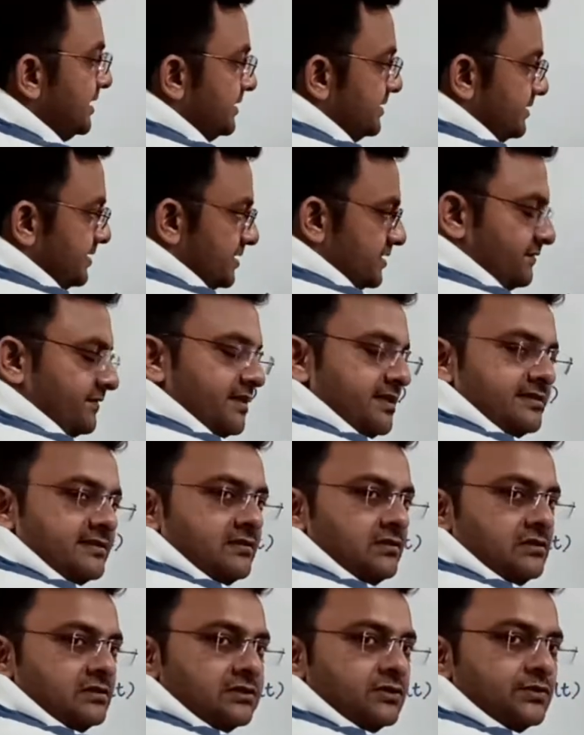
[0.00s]
this one is
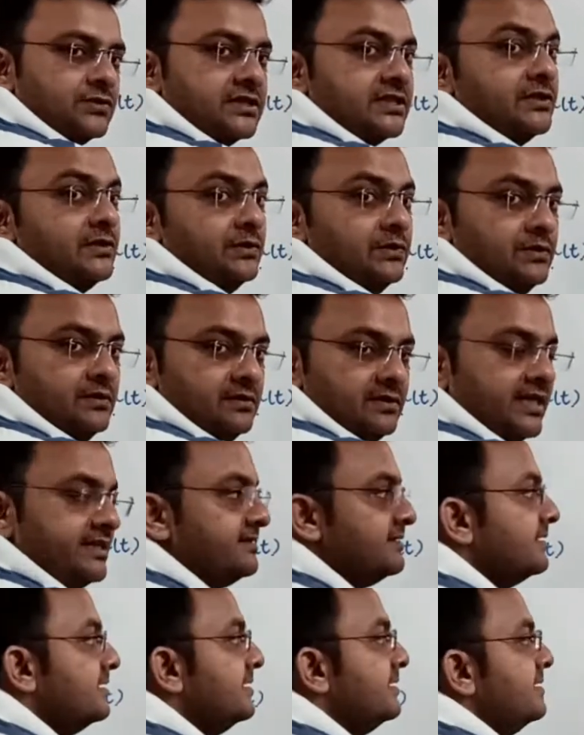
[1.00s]
also 0,
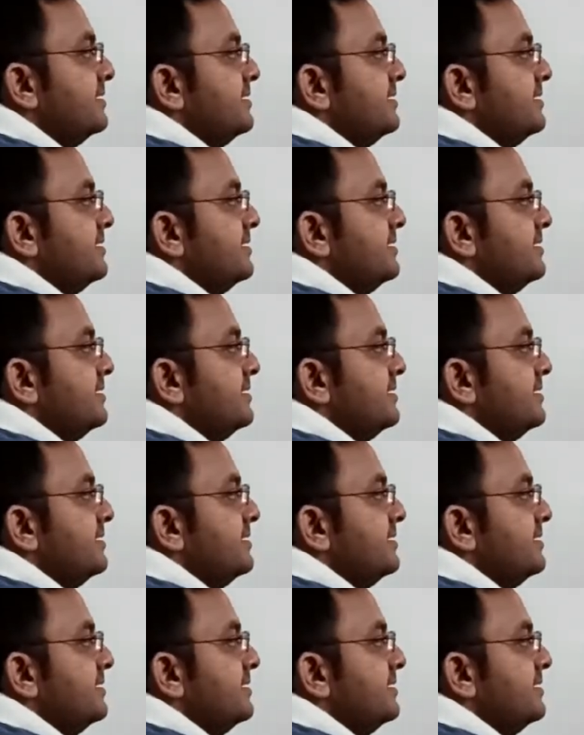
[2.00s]
right?